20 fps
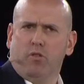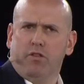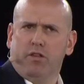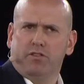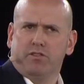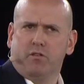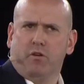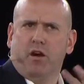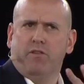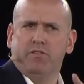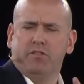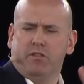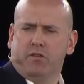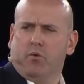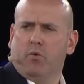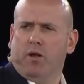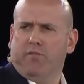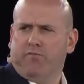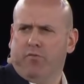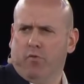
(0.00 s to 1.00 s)
this, they're obviously
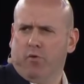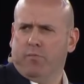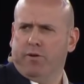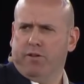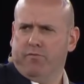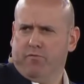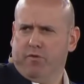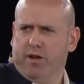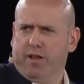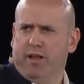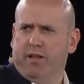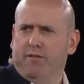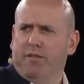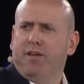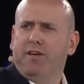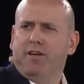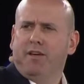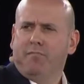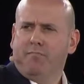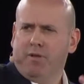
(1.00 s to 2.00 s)
quite formative, right?
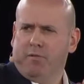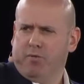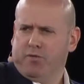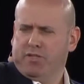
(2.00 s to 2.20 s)
People